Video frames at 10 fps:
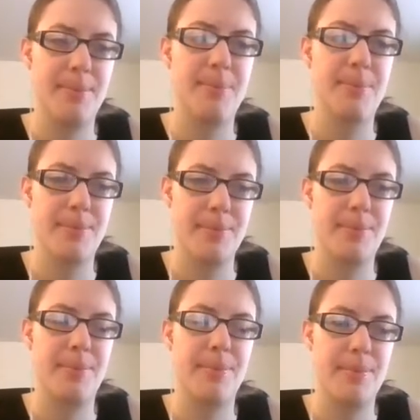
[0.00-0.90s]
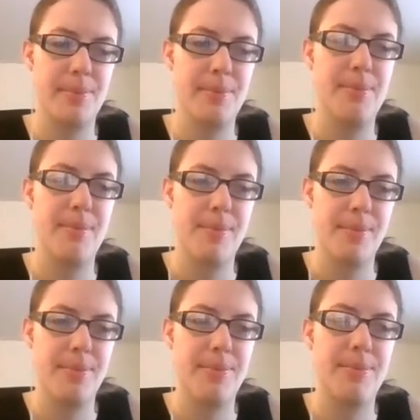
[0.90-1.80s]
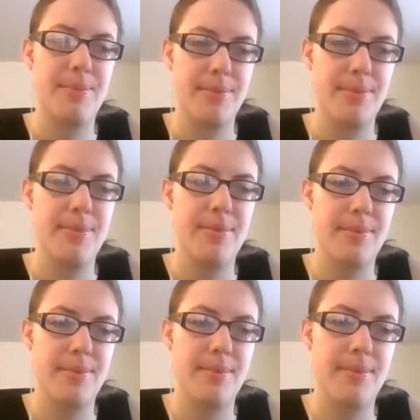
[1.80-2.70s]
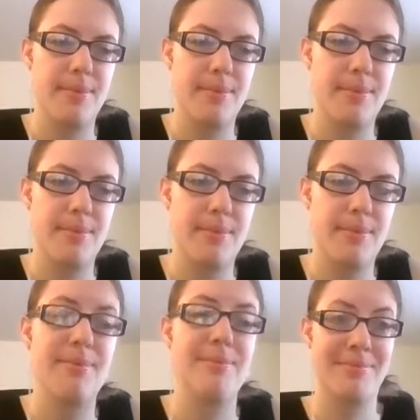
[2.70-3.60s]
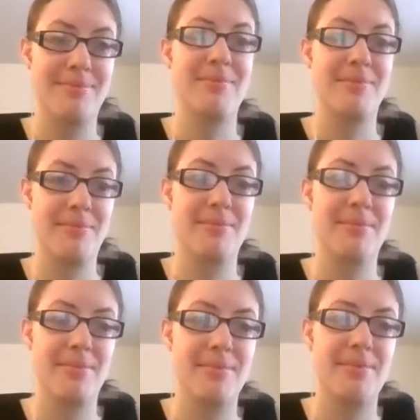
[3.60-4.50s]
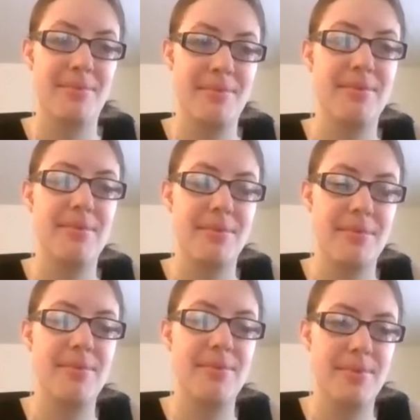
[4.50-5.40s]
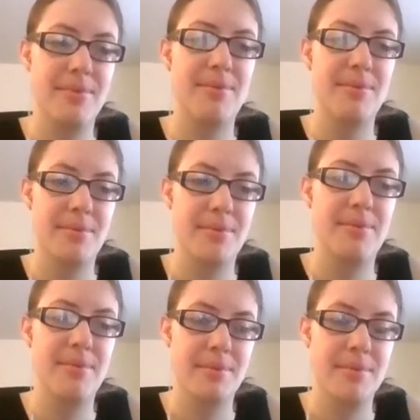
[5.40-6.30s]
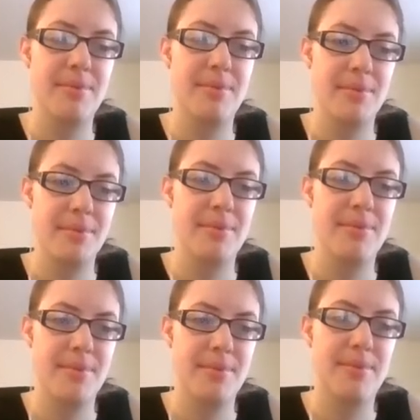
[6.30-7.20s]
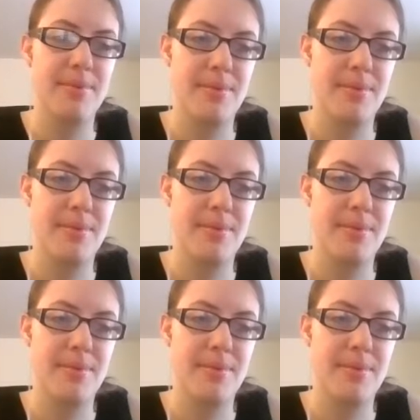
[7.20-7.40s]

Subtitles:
This person isn't speaking.